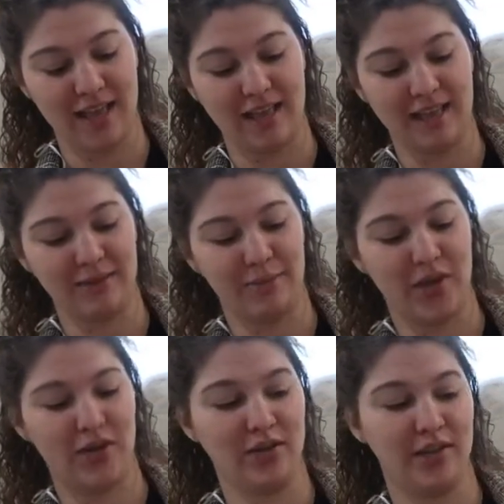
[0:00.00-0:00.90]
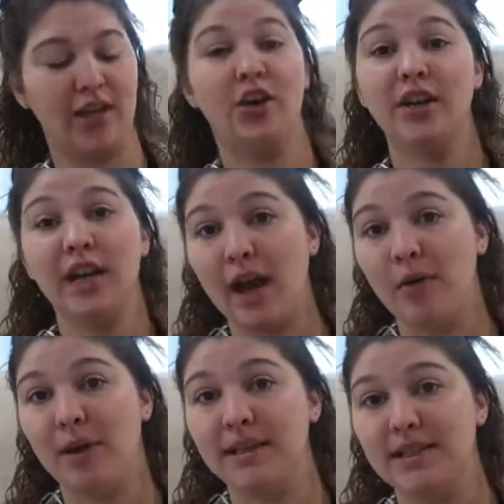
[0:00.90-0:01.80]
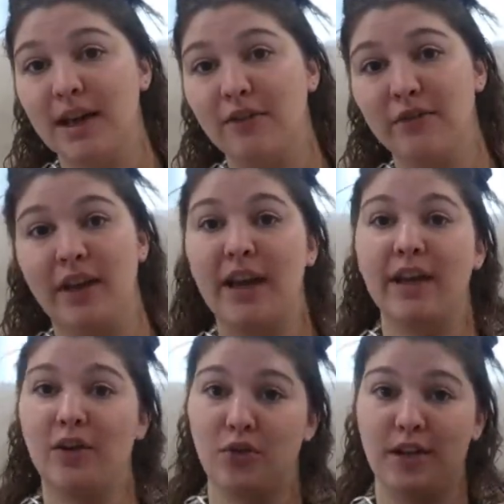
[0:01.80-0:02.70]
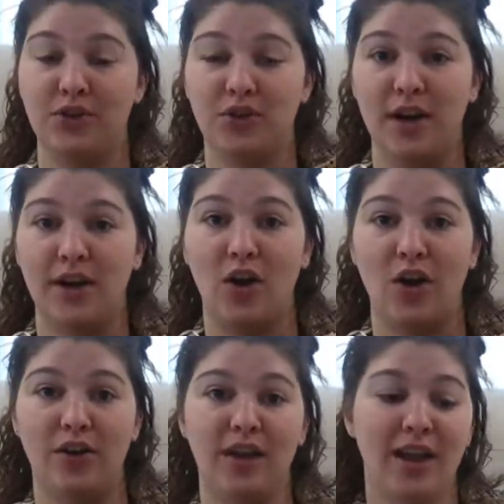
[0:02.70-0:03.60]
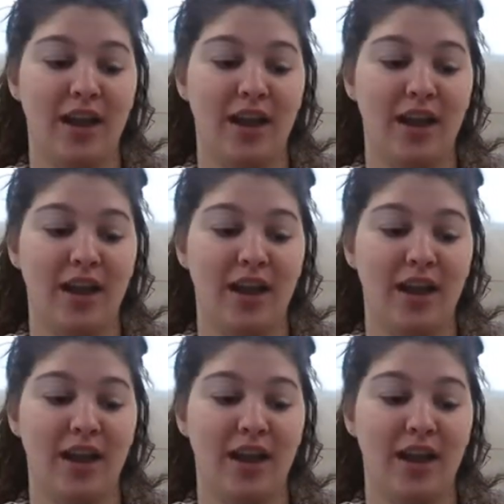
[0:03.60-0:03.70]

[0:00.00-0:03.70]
That's because I couldn't help myself and I had already tried it on